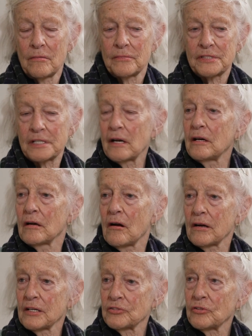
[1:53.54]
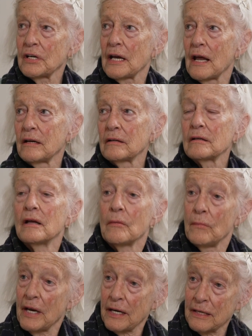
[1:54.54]
studying art history and
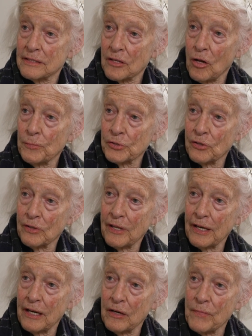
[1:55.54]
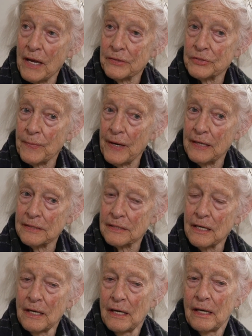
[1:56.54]
making sculpture and thinking about space.
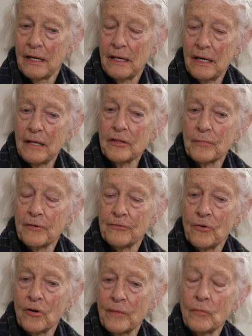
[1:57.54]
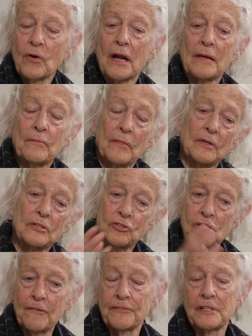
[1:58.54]
In the when I
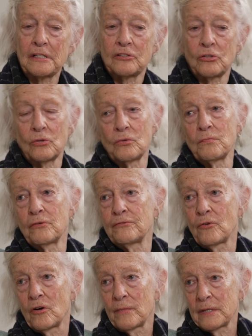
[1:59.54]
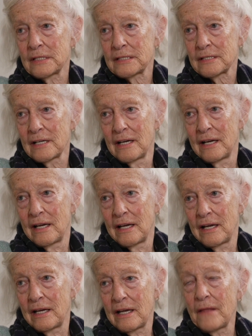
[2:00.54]
shifted to performance
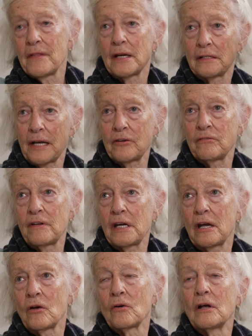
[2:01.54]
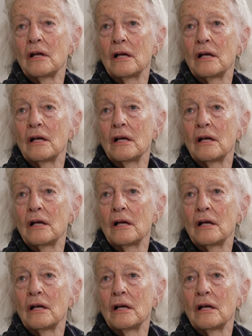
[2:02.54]
and then later video,